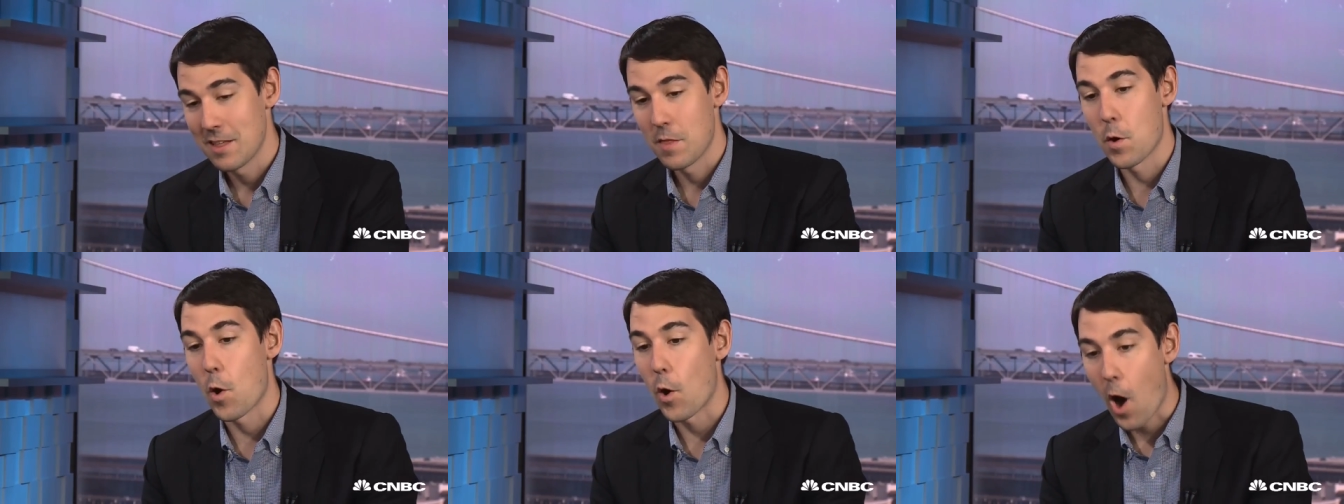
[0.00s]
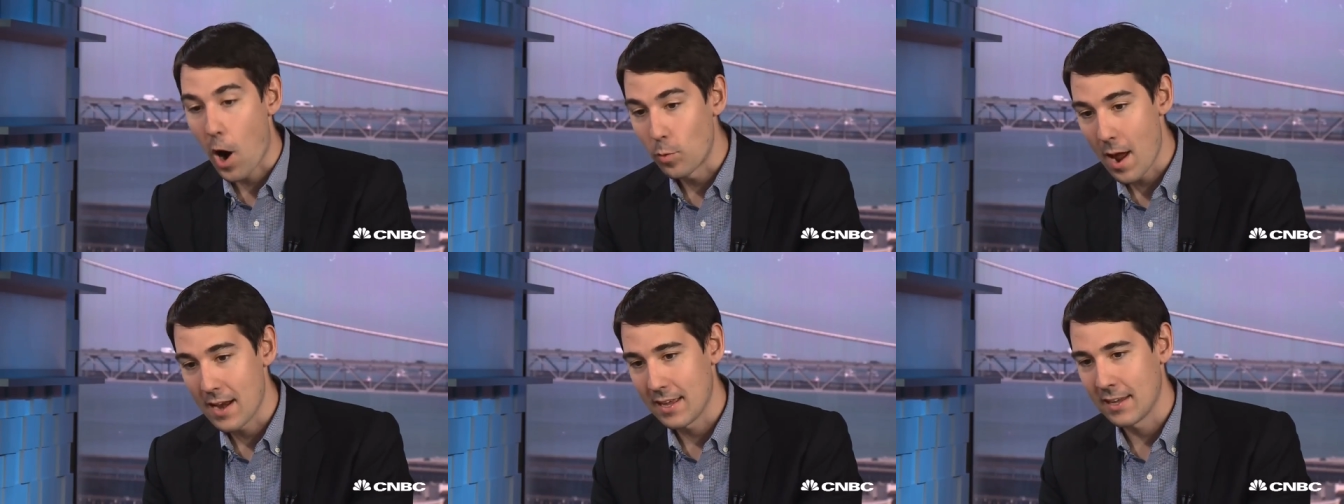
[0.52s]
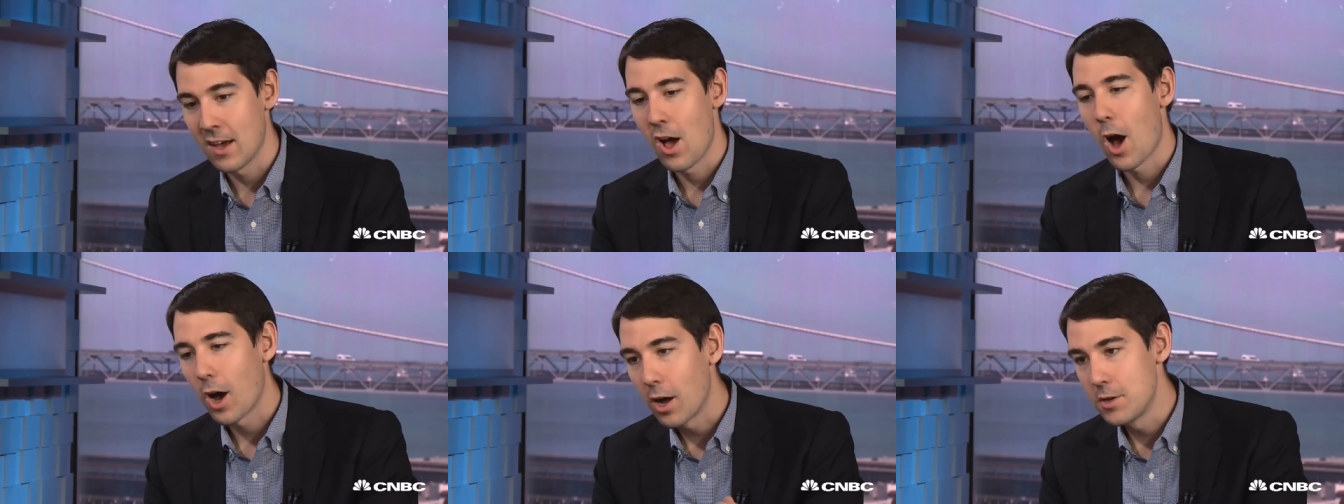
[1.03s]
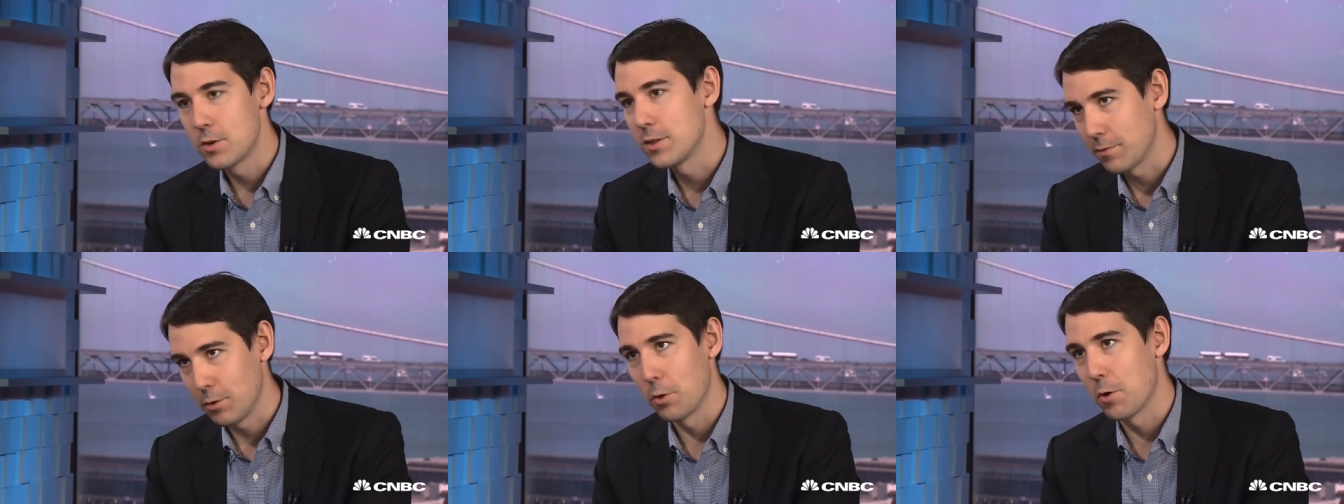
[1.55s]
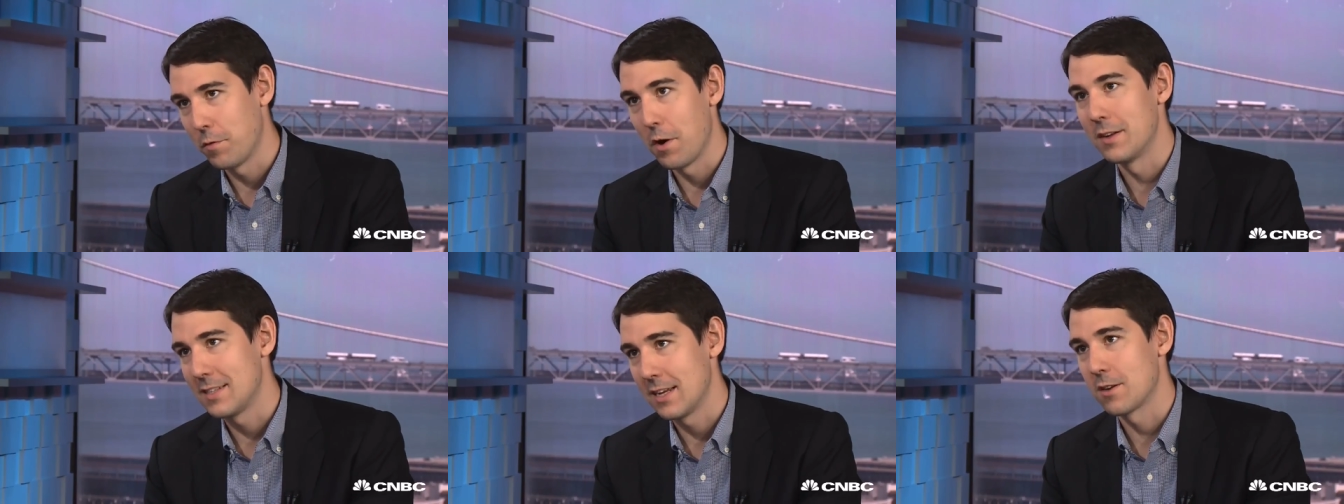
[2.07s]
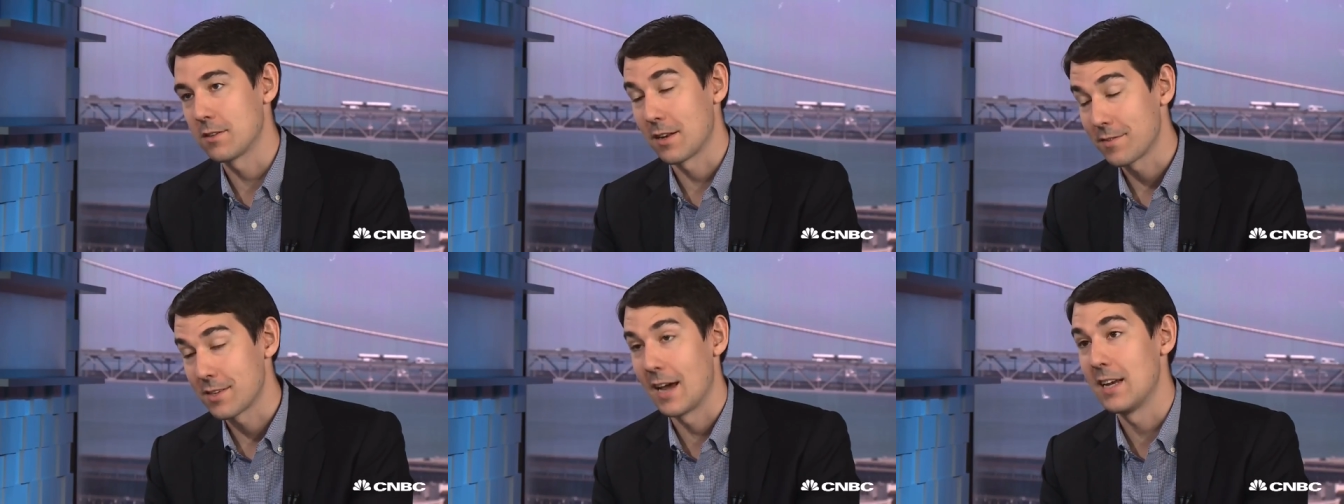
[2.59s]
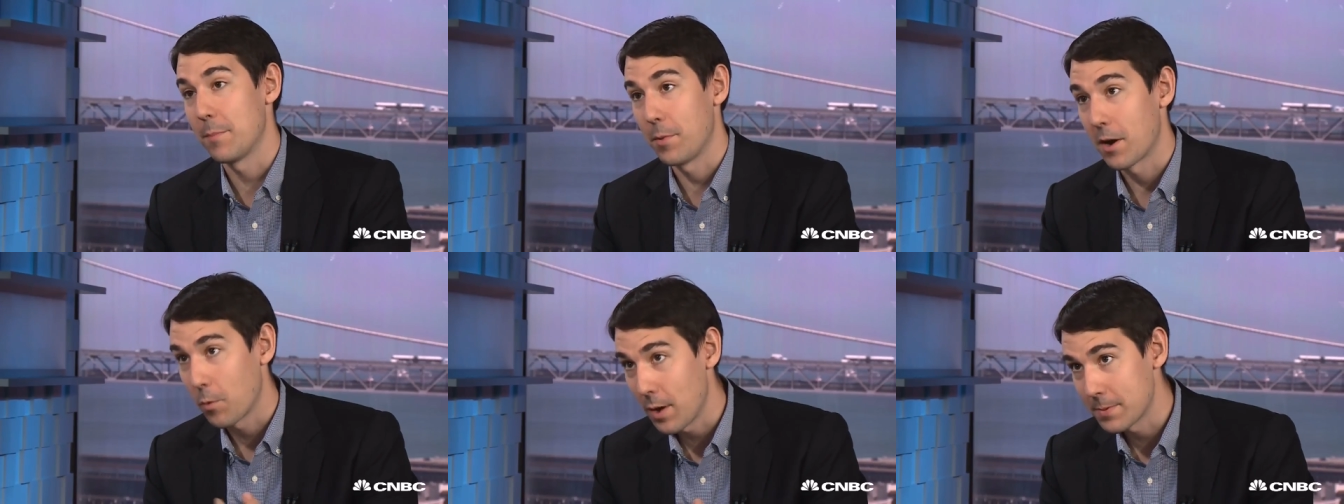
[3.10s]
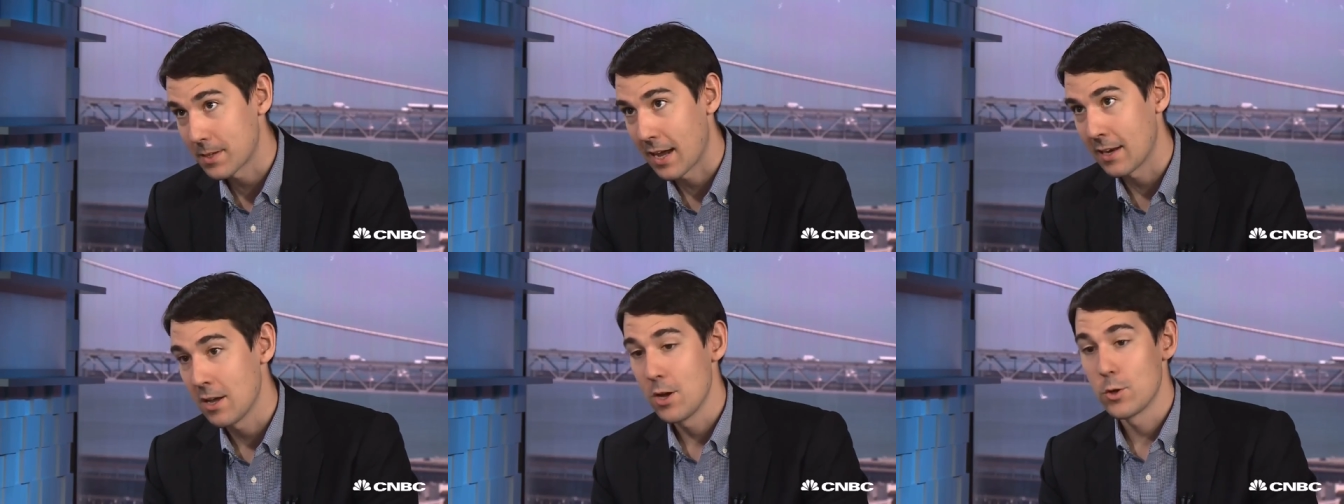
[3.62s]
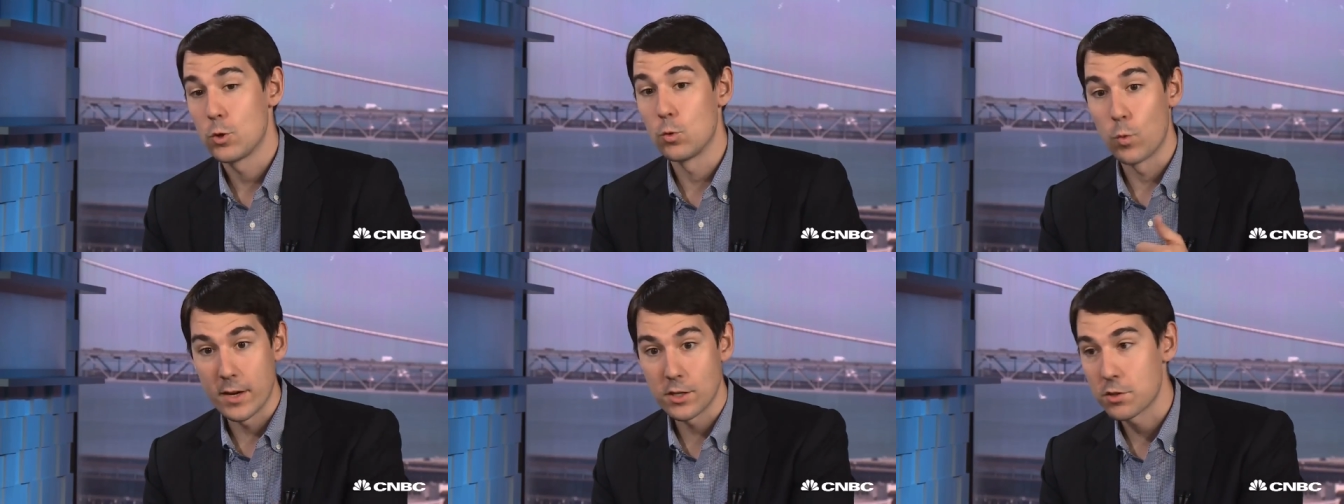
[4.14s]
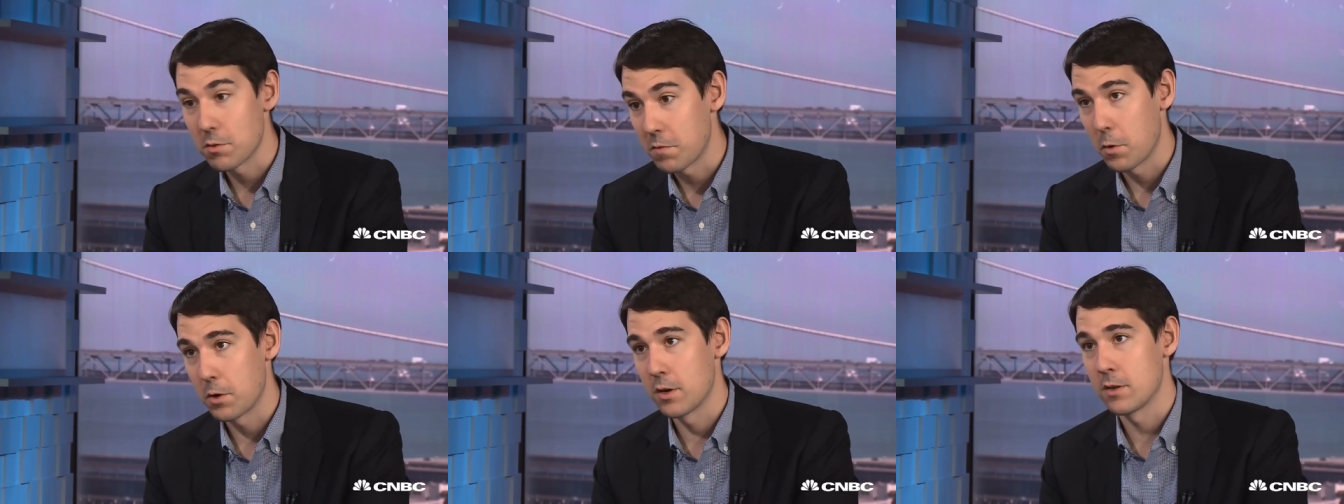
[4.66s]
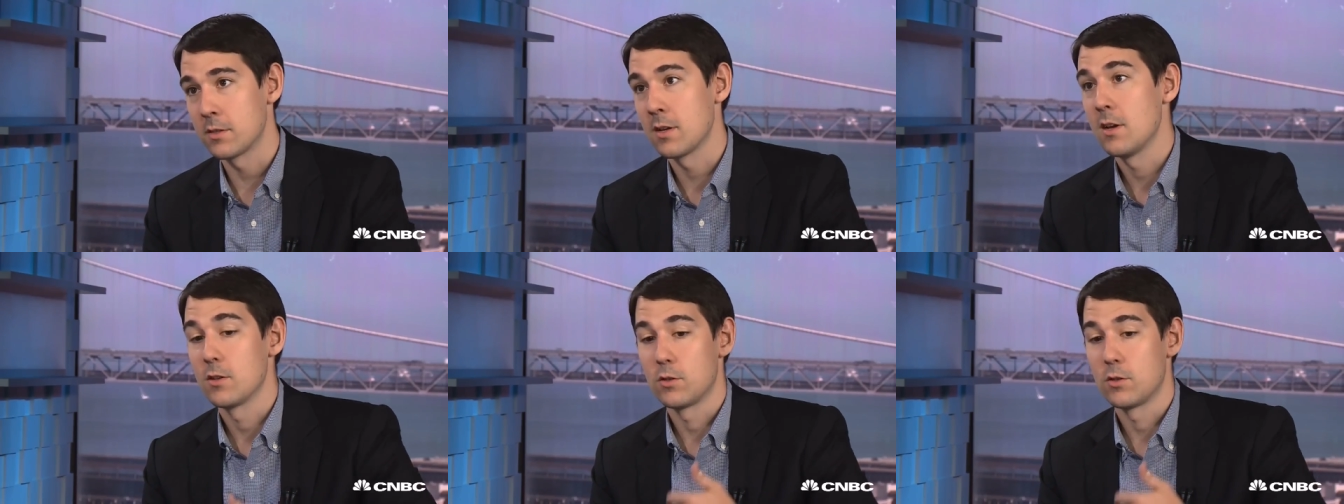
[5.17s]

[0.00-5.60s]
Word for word: There are already hundreds of local volunteers that have signed up on our website to register voters,